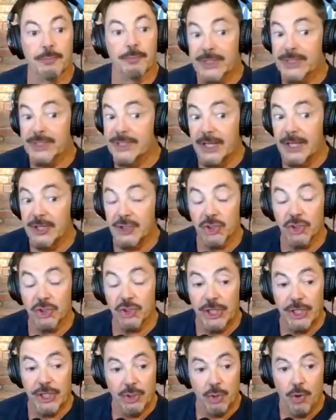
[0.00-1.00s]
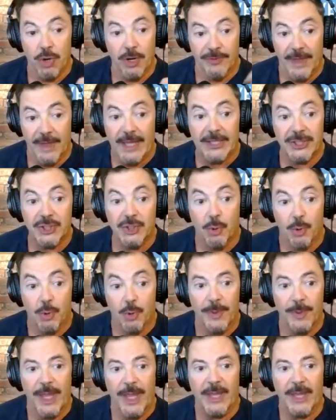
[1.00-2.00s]
essentially that's
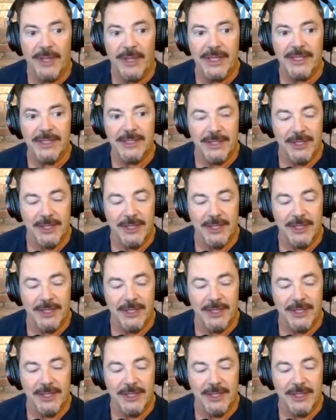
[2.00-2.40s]
your baby.